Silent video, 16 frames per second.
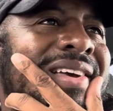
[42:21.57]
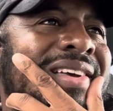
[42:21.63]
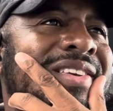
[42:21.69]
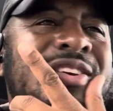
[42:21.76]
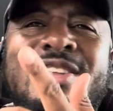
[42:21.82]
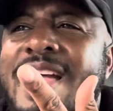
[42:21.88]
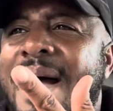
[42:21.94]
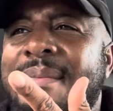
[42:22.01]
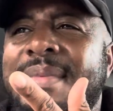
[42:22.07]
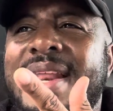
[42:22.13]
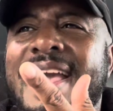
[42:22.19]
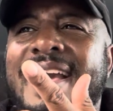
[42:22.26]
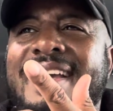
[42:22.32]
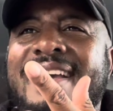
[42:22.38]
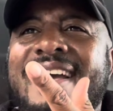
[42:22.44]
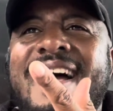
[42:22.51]
You
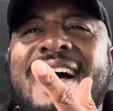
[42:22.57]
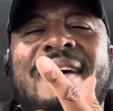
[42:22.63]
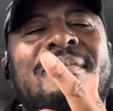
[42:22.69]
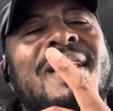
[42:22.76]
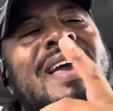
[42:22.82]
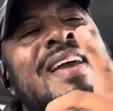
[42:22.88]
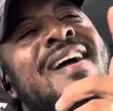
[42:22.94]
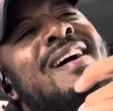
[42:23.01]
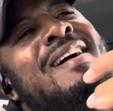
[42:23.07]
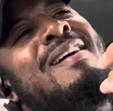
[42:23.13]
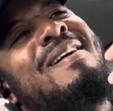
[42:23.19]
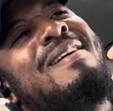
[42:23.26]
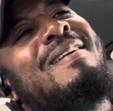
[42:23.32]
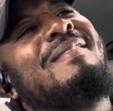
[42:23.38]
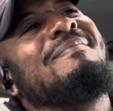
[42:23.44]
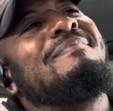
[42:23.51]
Dominic? I'm like,
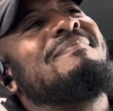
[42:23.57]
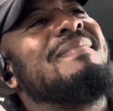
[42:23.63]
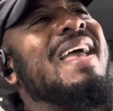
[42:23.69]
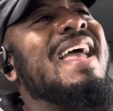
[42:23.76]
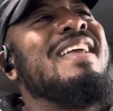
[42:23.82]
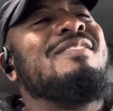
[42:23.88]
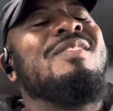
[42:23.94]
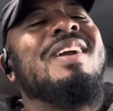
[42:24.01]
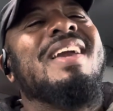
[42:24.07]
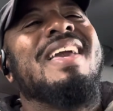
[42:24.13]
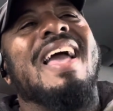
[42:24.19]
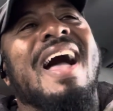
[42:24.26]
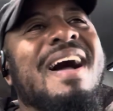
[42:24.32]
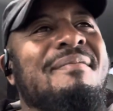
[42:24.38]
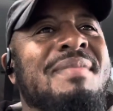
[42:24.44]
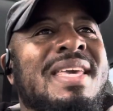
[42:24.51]
oh, man, you
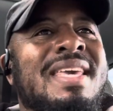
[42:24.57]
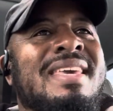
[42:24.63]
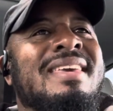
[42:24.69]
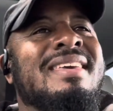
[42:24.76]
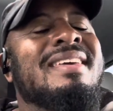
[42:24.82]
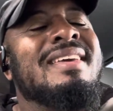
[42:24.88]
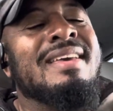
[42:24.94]
got me.